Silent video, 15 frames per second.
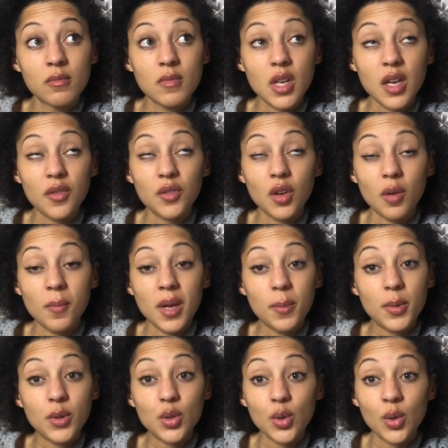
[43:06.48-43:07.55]
if not maybe
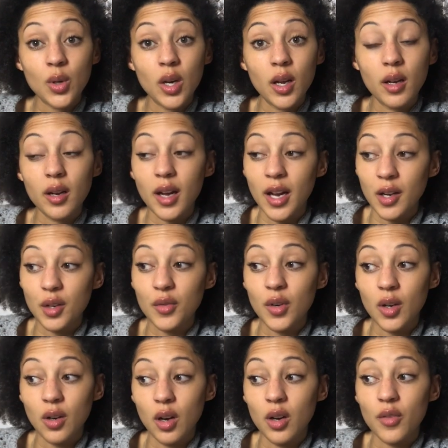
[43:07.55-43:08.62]
taller, out of a
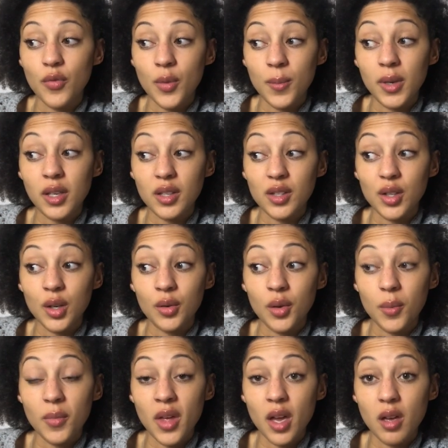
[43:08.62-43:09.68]
lot of the minis that are
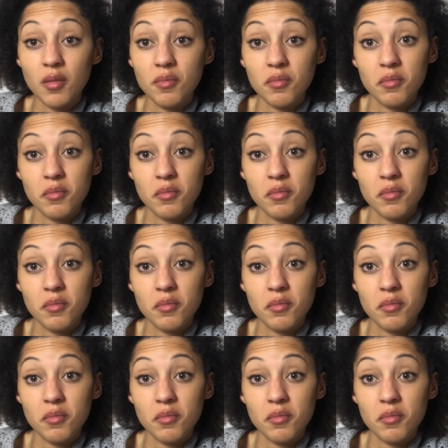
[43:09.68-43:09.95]
up there.